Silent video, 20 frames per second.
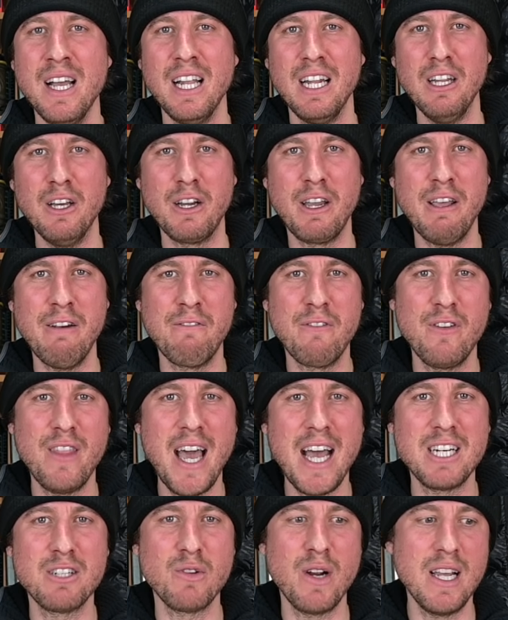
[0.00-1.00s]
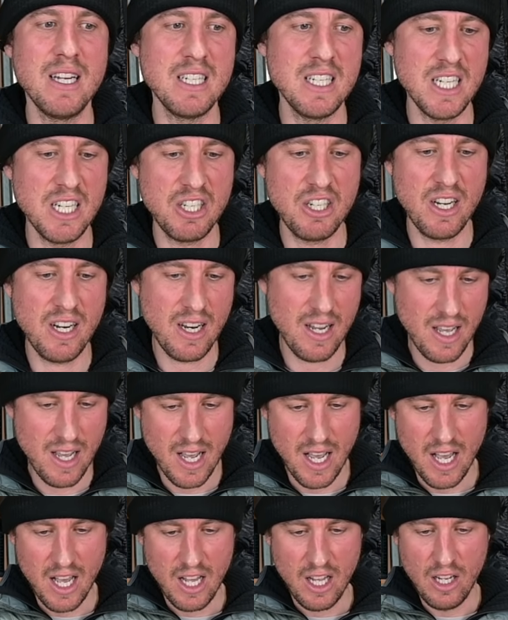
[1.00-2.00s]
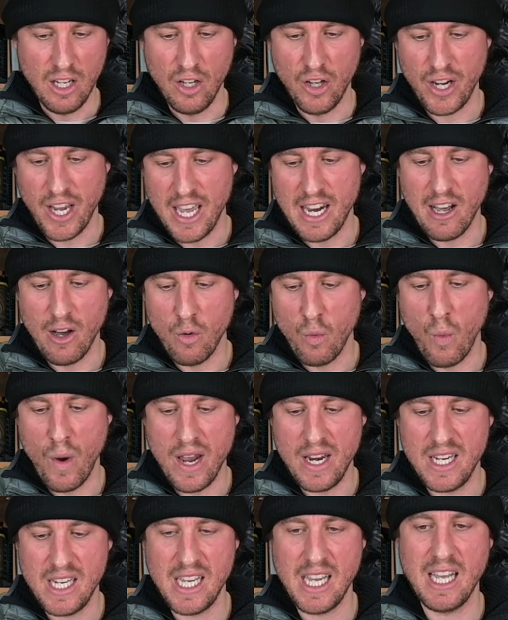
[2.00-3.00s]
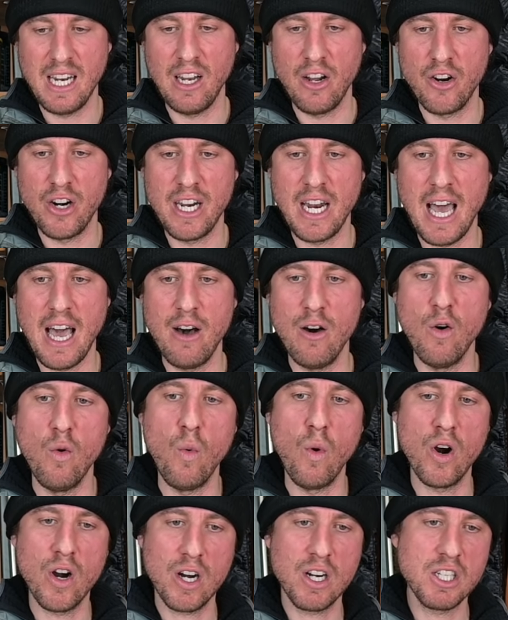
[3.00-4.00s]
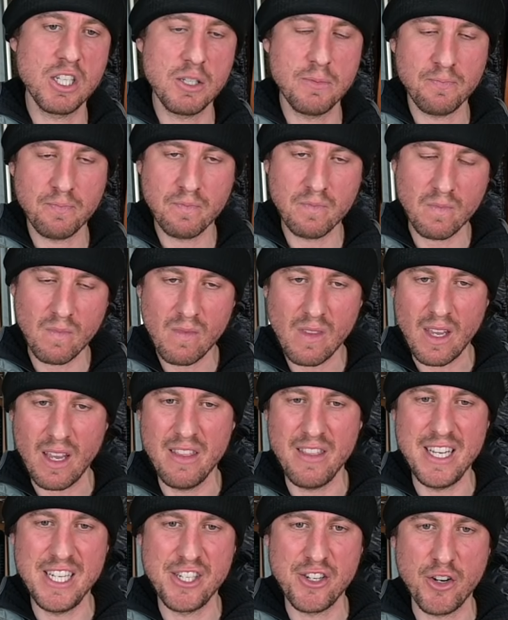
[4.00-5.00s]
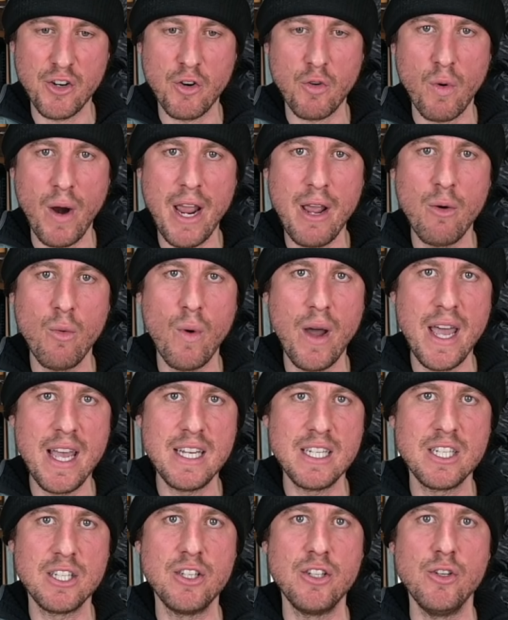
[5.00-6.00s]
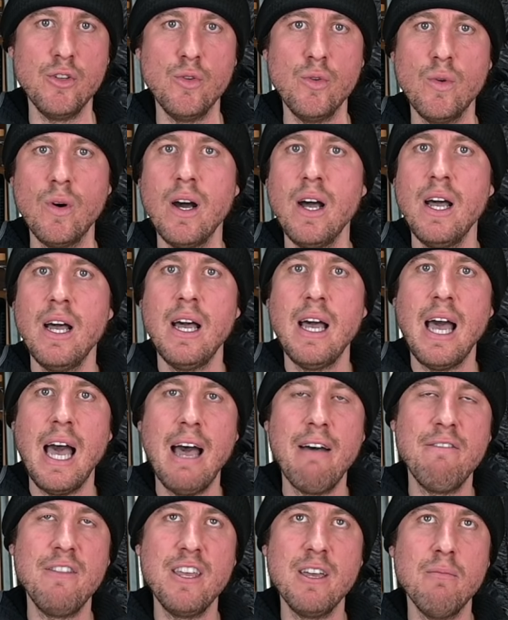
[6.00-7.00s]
looking for that transition, looking on Windy and learning how it works, these are great ways to have the